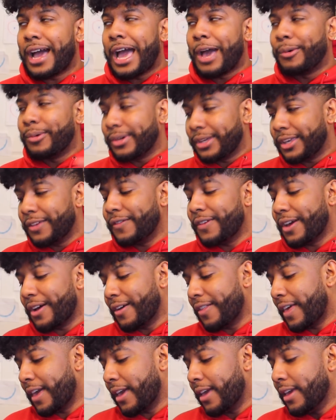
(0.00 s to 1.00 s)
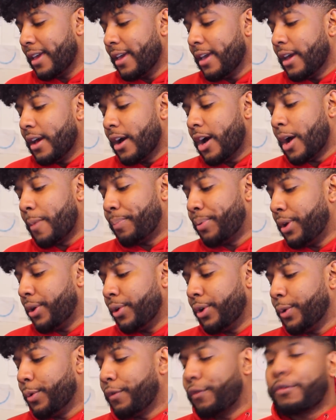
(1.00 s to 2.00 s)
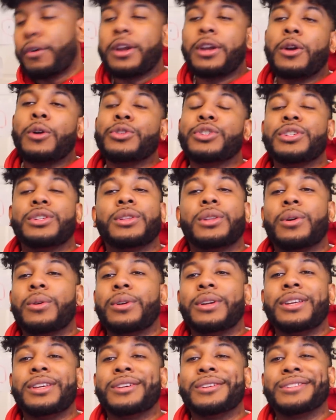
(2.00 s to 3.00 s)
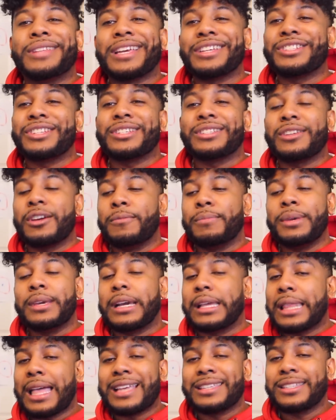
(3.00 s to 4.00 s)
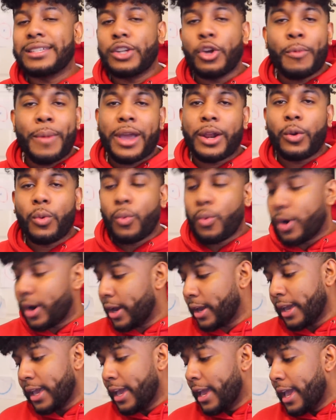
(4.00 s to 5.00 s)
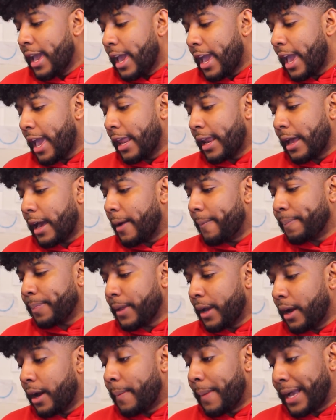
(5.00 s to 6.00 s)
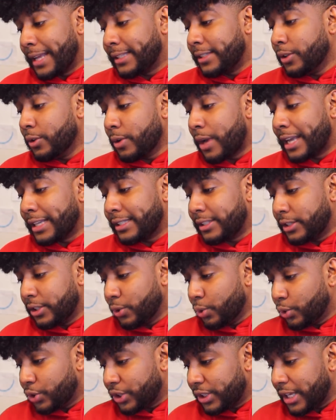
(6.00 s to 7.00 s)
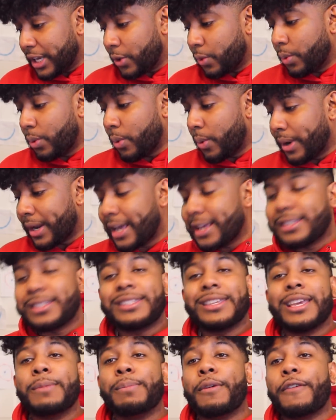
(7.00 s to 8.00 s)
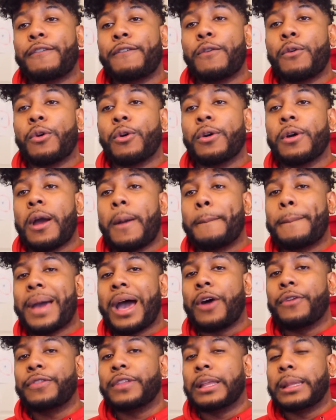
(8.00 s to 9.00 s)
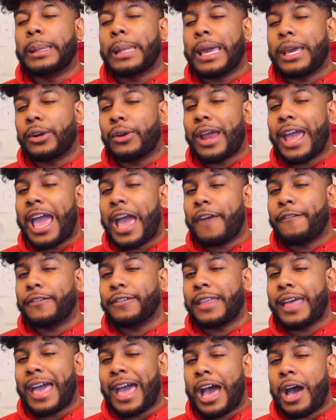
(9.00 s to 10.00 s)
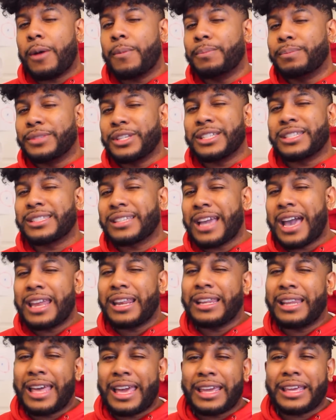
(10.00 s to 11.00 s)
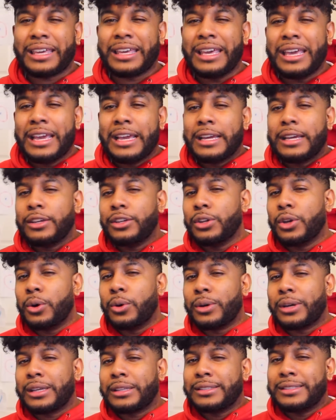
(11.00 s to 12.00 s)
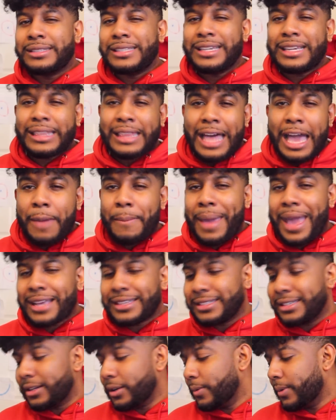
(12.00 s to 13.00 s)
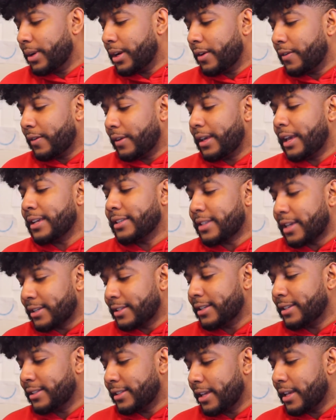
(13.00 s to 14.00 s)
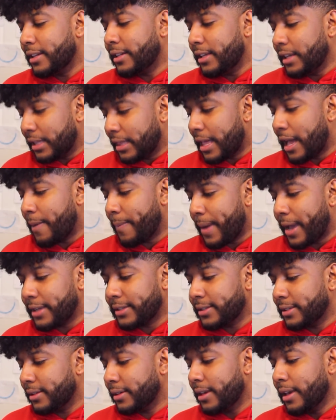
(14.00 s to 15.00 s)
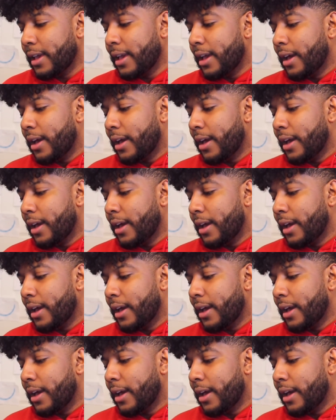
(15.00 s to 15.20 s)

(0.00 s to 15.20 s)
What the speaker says: I will give y'all that. Purity with Frank Ocean and Lauryn Hill, that's just gonna be a classic no matter what. And I do stick with what I said before about the later half of the album just kind of like, declimaxing or whatever. Yes, I just said declimaxing.